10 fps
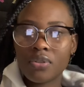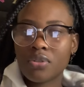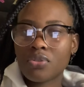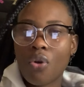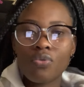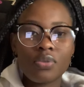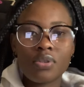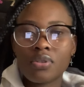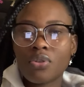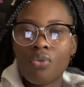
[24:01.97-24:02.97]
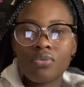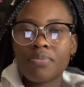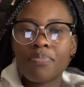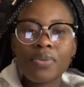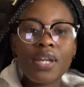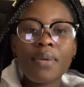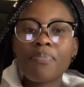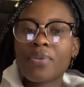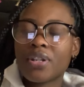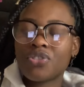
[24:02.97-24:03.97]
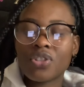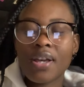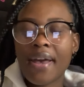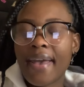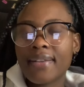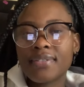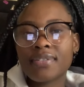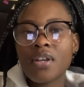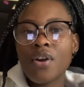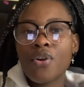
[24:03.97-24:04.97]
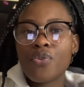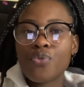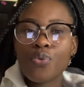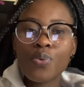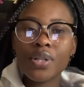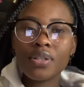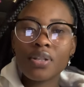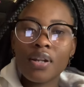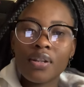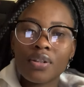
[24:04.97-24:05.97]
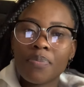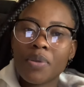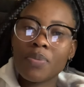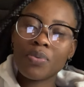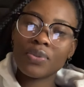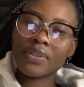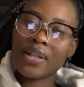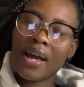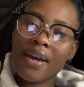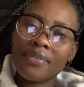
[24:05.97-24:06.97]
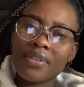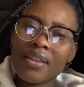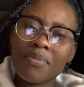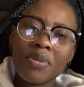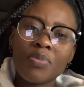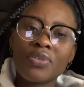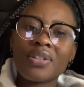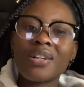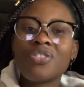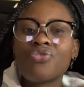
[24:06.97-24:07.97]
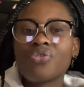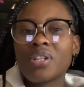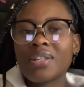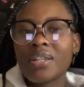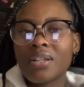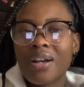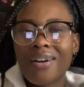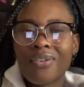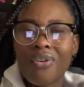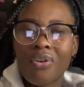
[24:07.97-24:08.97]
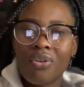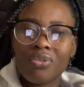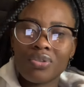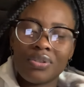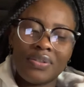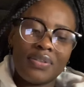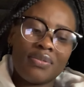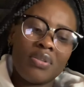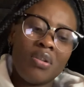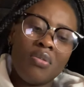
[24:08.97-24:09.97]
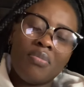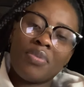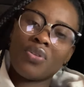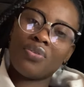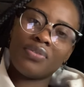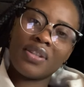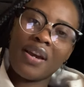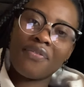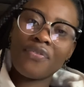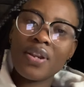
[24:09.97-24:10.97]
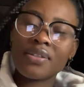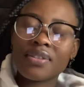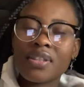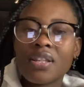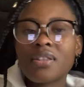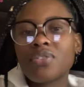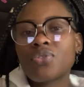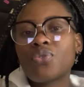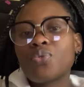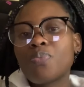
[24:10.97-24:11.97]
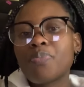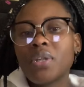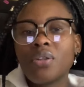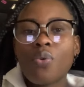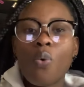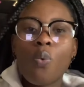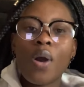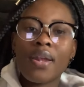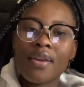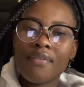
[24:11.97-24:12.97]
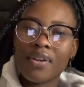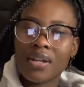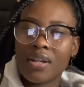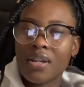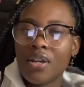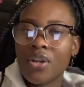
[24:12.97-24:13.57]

Don't. Peer pressure has ruined a lot of people's lives. Other people started drinking alcohol because their friends think they're stupid or whatever.